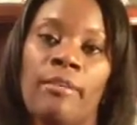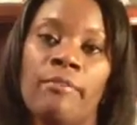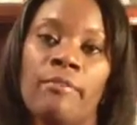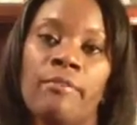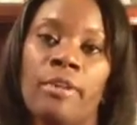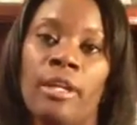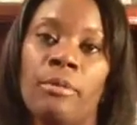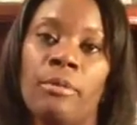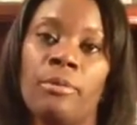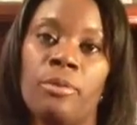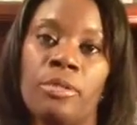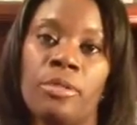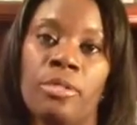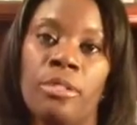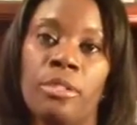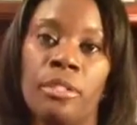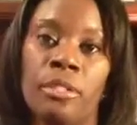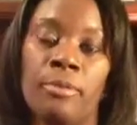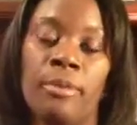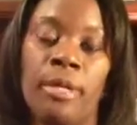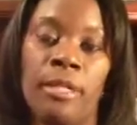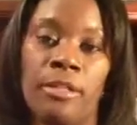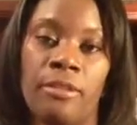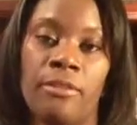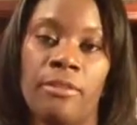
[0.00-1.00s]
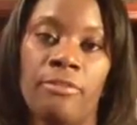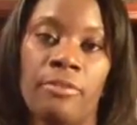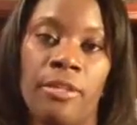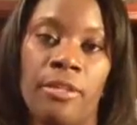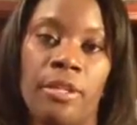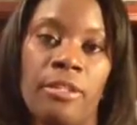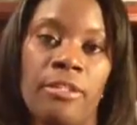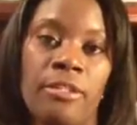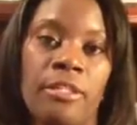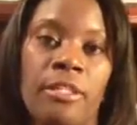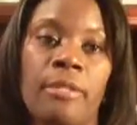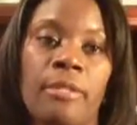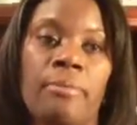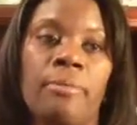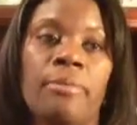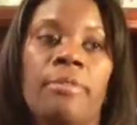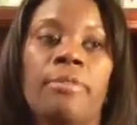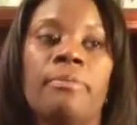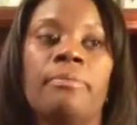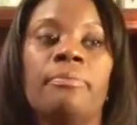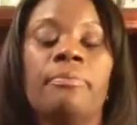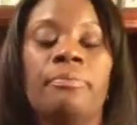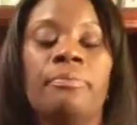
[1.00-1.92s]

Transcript: available to them at their fingertips.